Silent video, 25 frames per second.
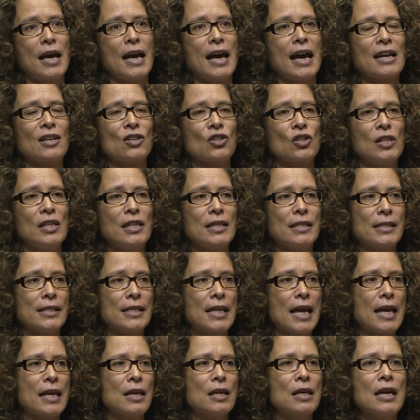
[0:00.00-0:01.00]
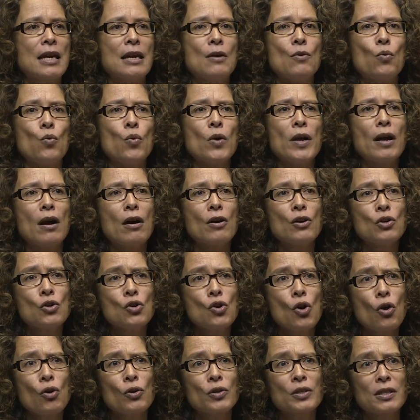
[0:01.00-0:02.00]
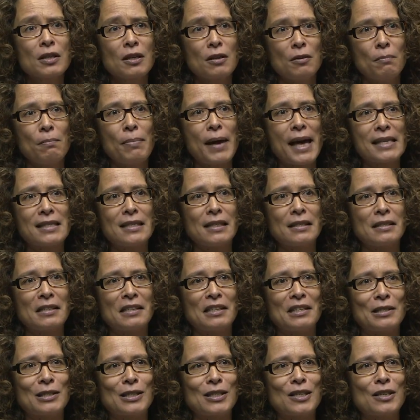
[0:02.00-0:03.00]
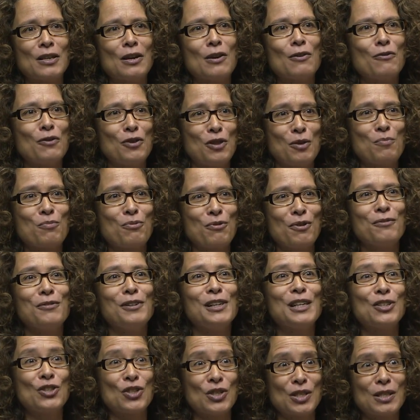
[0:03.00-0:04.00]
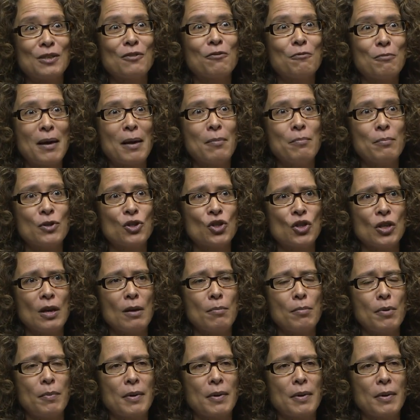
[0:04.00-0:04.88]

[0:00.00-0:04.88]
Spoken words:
actually saying we are not competitors for the privileges of membership,